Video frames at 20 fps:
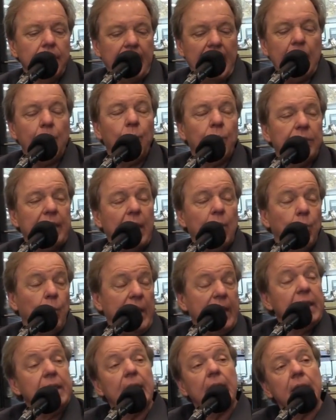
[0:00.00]
That
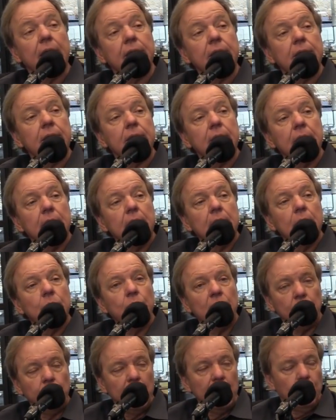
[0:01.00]
weekend
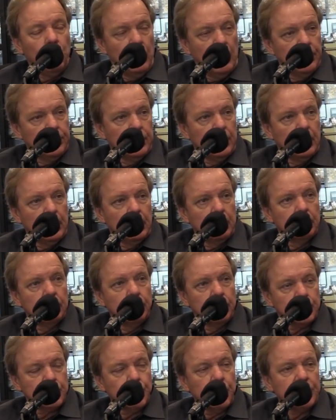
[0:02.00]
when we won the
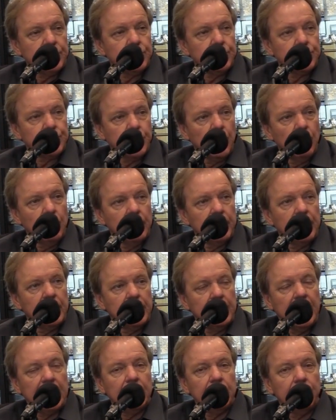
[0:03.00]
Busch race at Charlotte
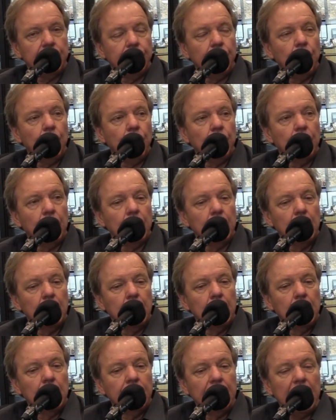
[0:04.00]
in 94,
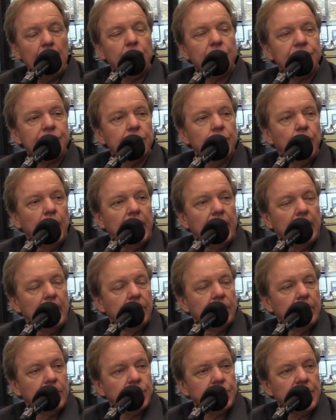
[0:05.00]
that was the
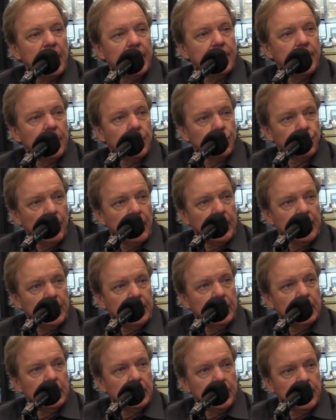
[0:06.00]
weekend that John
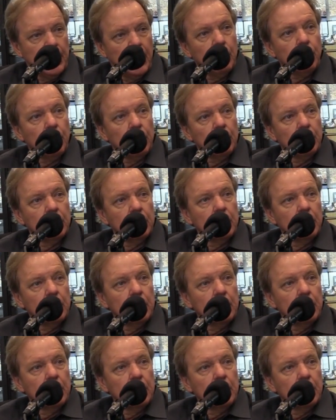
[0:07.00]
Andretti did the double.